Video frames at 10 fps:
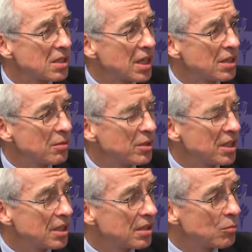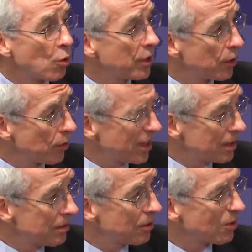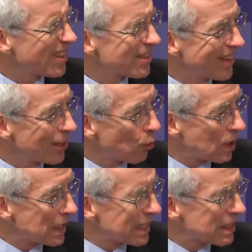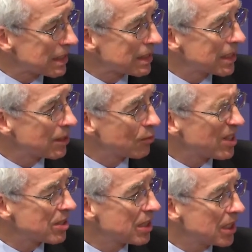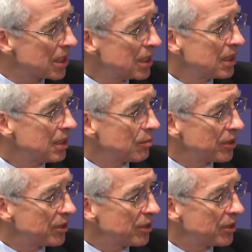tend to be more integrated, you know, less ghettoized than we see in,